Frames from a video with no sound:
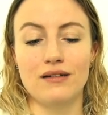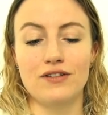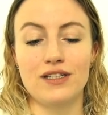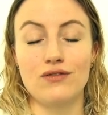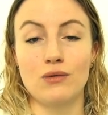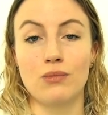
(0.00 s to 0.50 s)

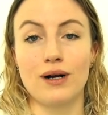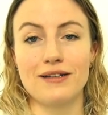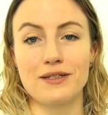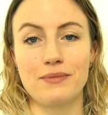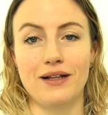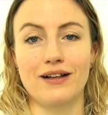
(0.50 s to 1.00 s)
receiving
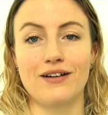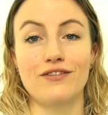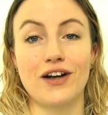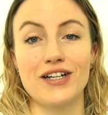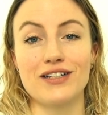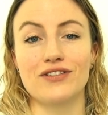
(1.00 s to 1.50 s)
breast milk are
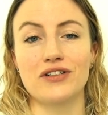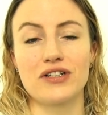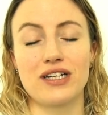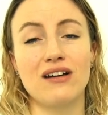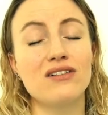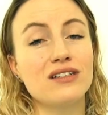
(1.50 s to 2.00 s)
very difficult
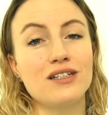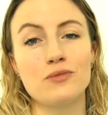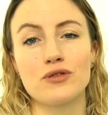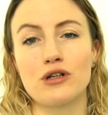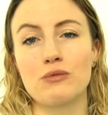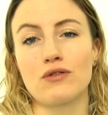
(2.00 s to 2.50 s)
to get onto these
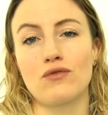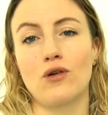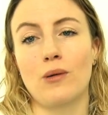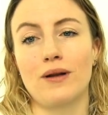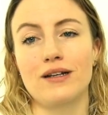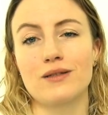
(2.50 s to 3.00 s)
prescription
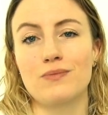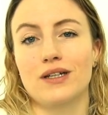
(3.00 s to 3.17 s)
formulas,